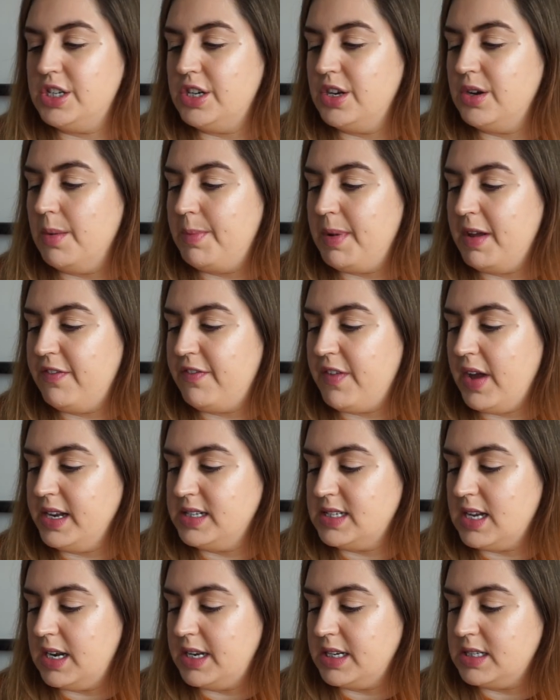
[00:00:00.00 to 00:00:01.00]
do a bit of fake
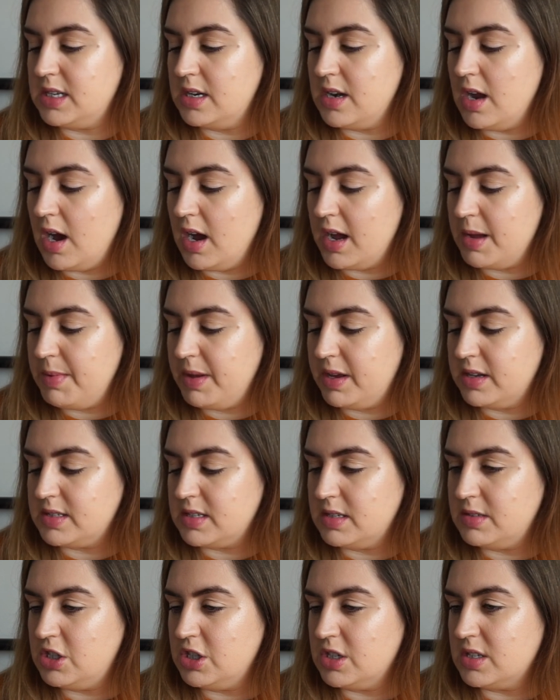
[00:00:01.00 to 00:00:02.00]
tanning tonight because
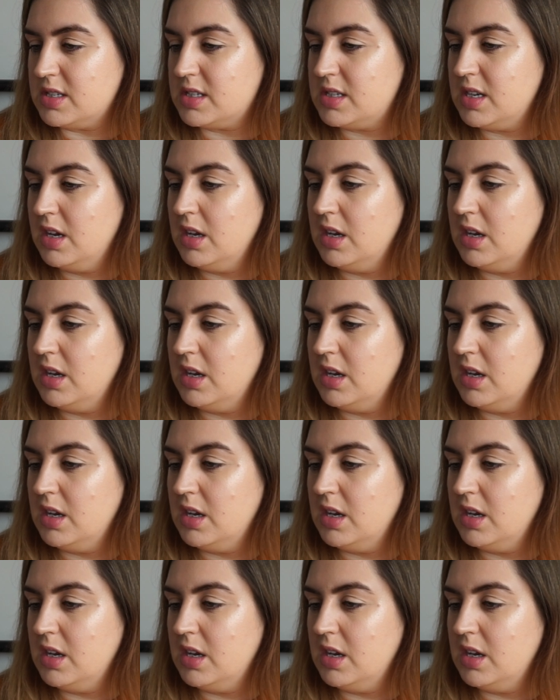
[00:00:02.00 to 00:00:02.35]
I've just...